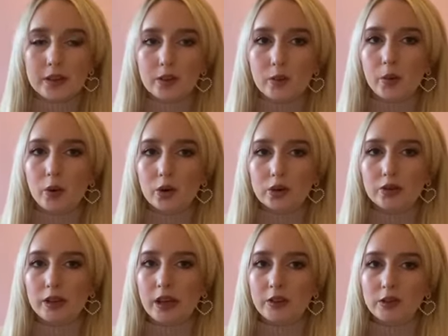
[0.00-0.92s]
walk
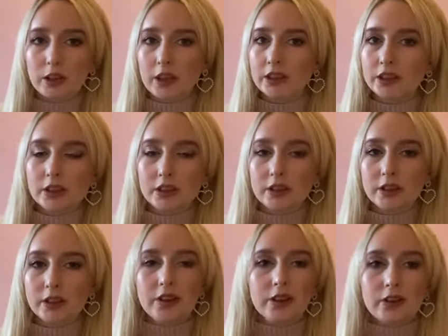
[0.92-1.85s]
around London,
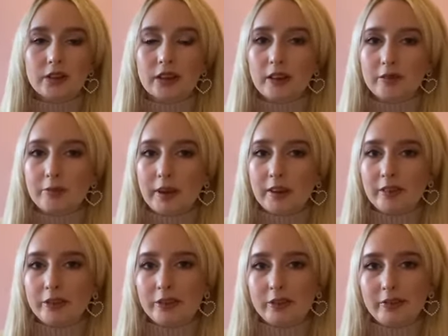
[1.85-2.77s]
not have
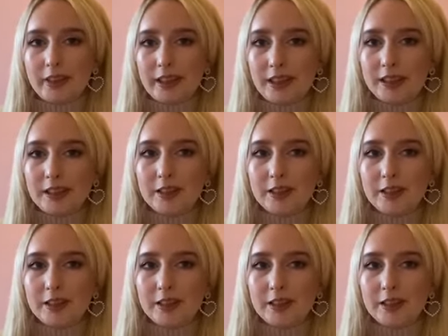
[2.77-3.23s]
painful feet,